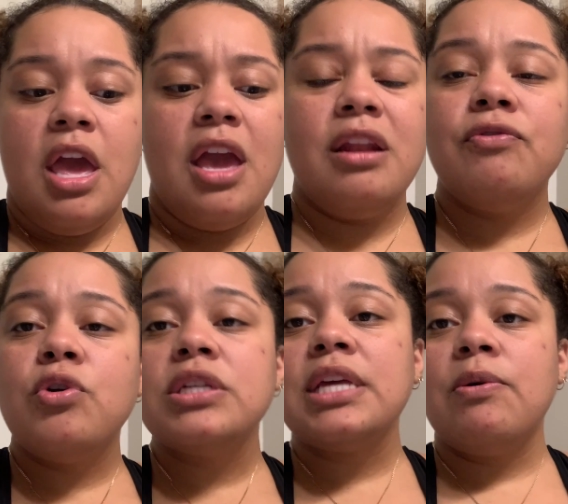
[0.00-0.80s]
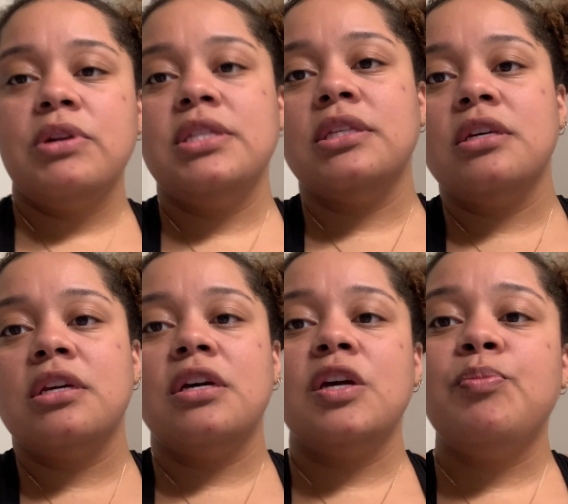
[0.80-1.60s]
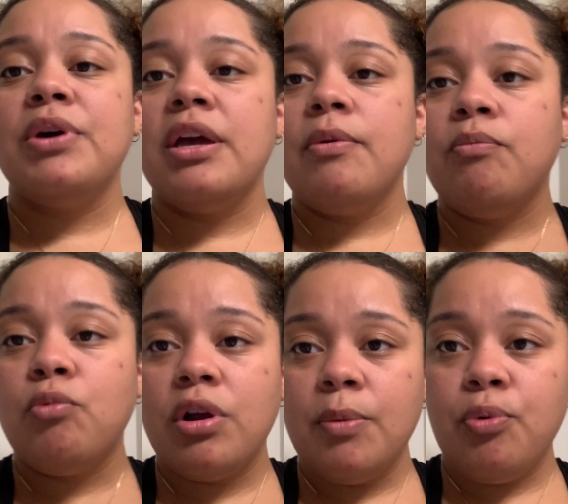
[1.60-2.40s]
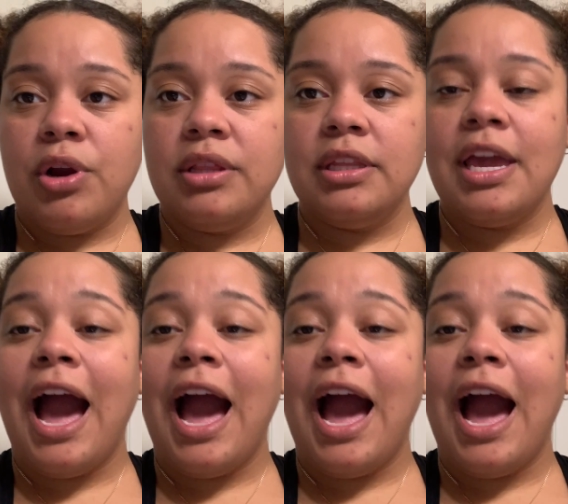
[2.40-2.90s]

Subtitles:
And of course I wanted to look good, but more importantly,